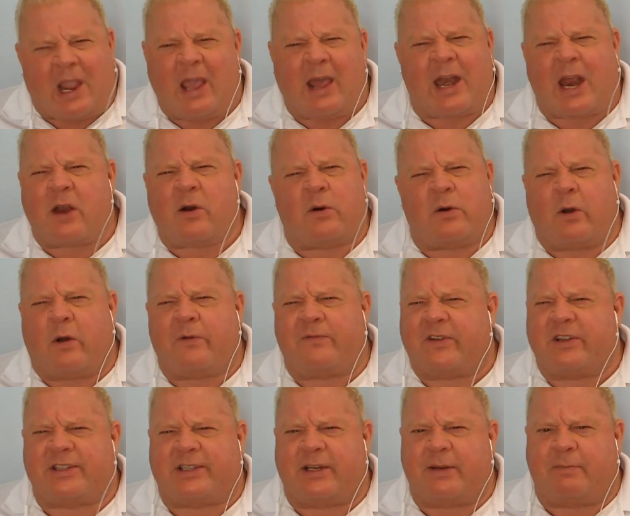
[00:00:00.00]
And I don't know if
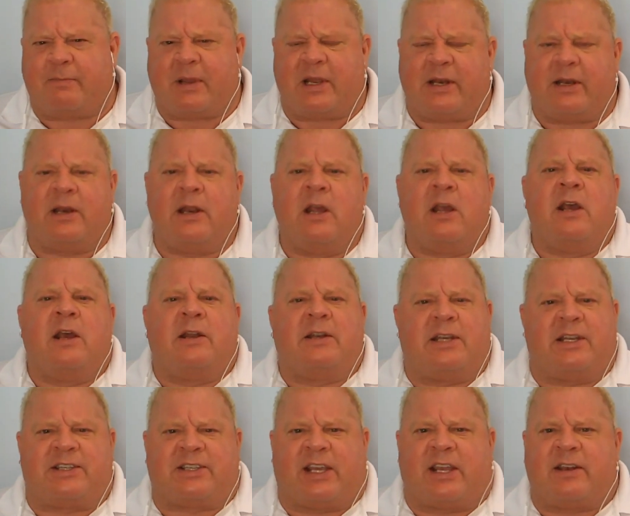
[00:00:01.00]
it's been
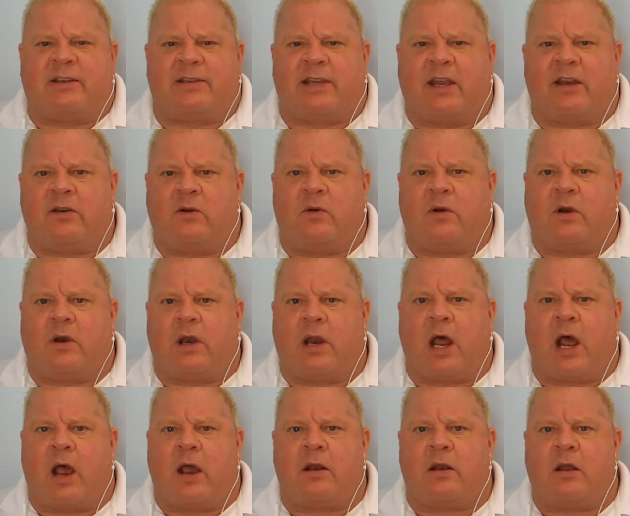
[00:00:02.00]
discontinued or
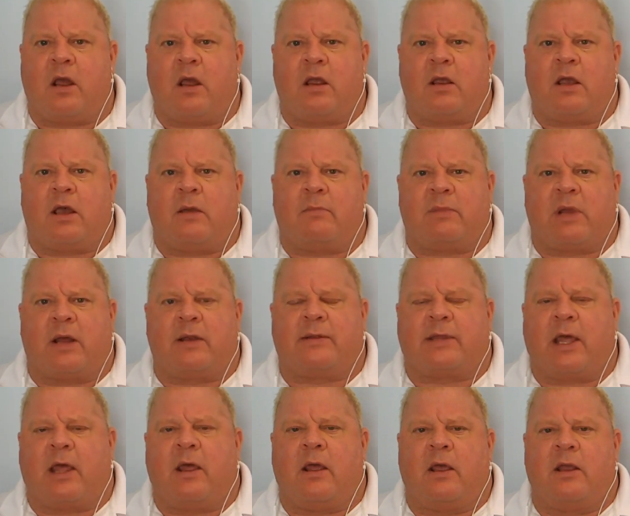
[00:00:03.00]
not. I'm not
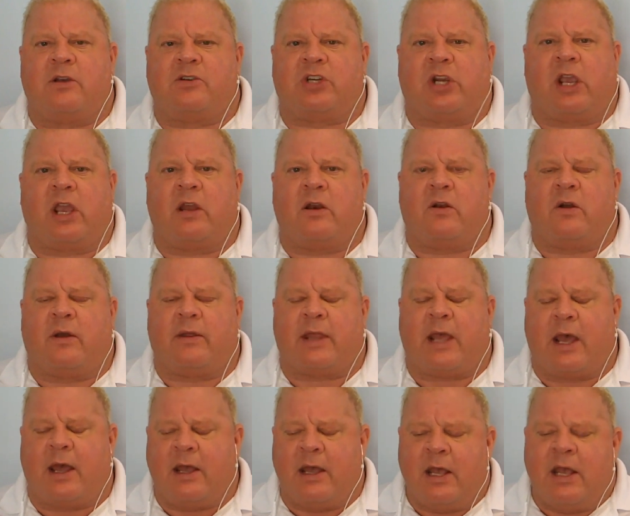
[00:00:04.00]
that educated on
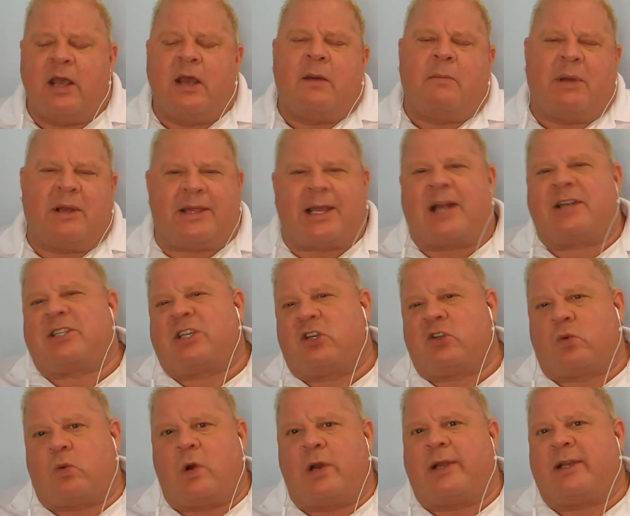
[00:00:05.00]
that. But that's just
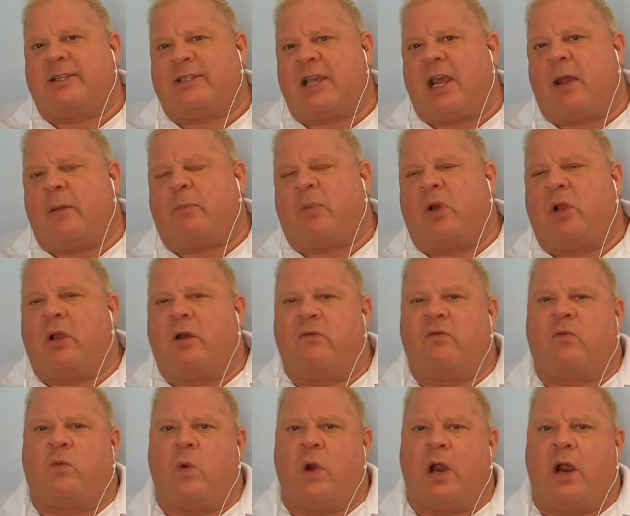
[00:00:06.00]
one example of
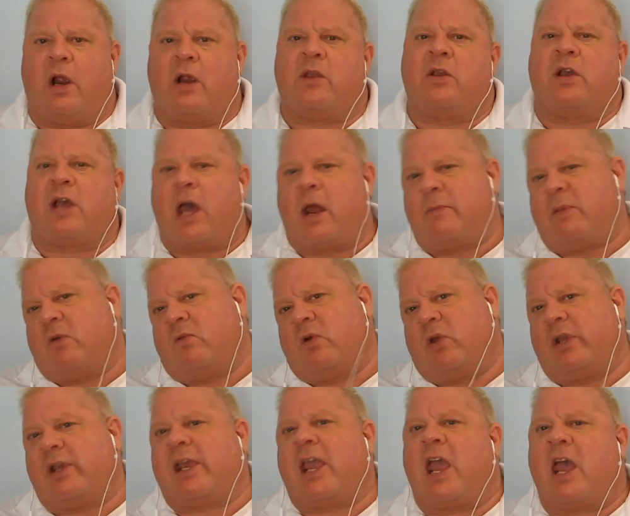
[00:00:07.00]
where you got to be
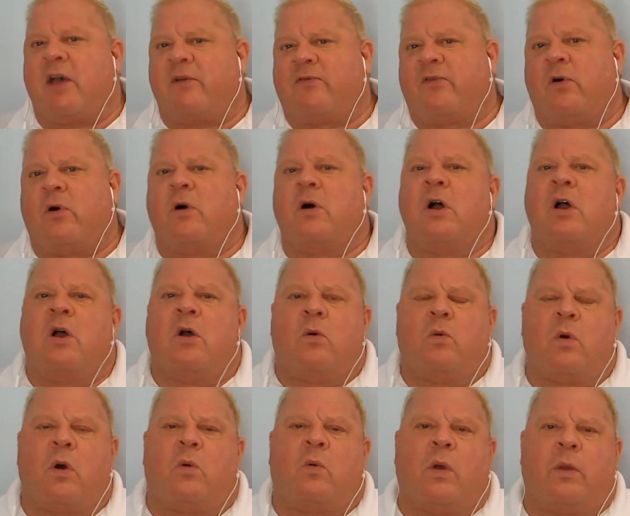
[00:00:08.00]
really careful
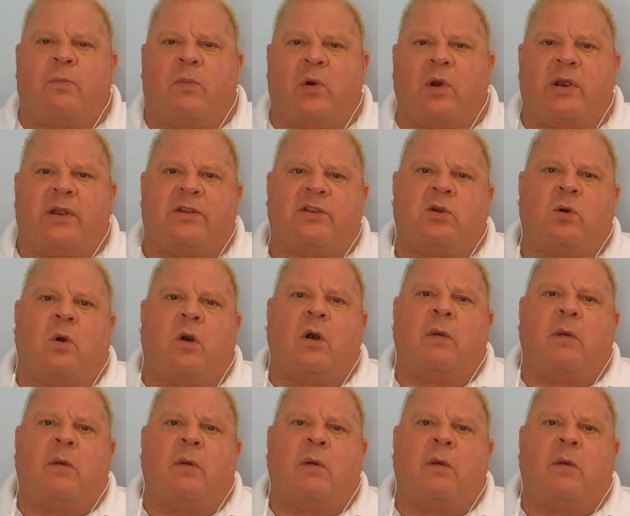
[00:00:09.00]
what we put into our